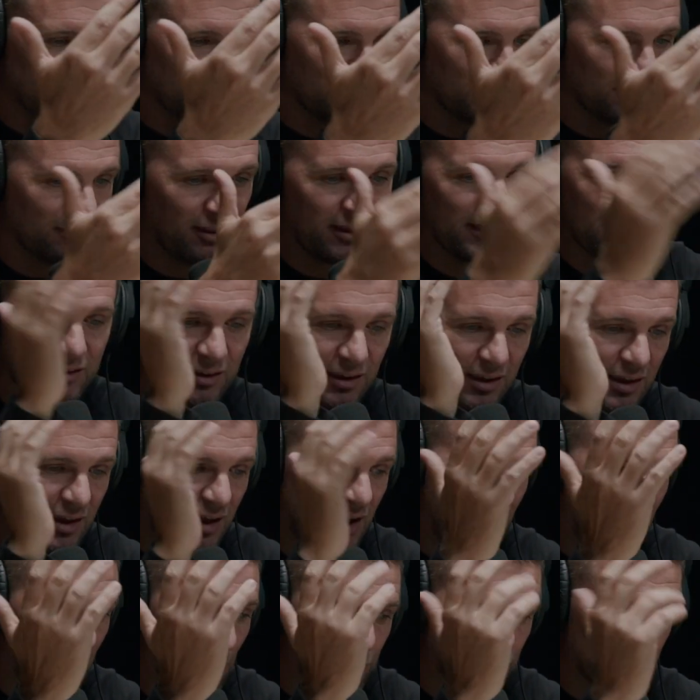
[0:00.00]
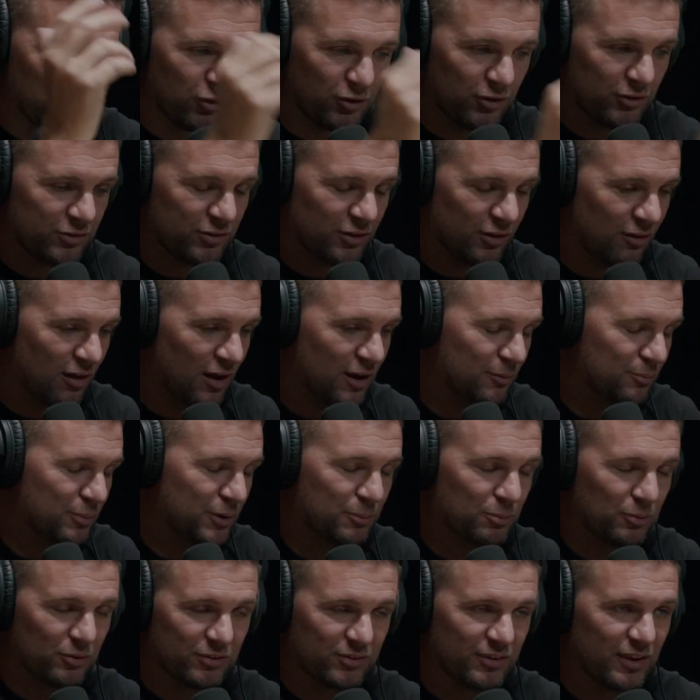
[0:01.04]
like I'm sure there's a lot of
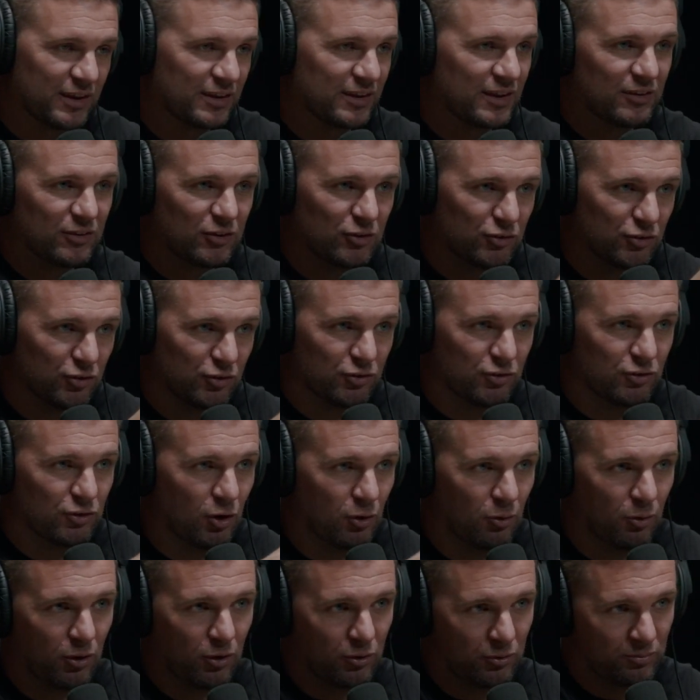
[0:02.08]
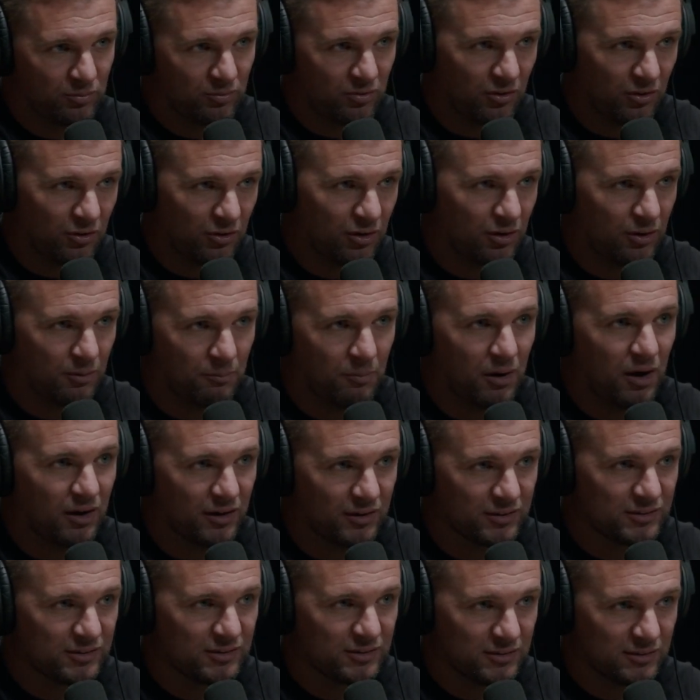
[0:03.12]
people. It's like there's just no hope for
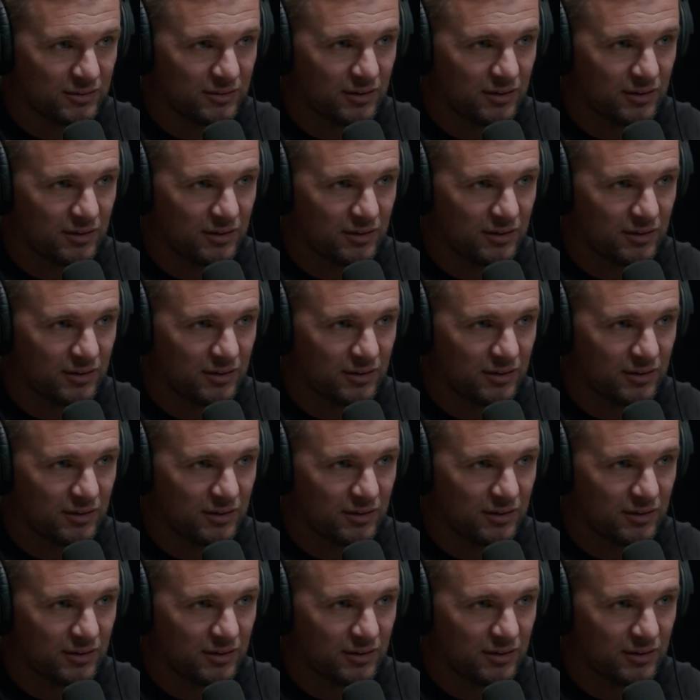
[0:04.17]
Hamas.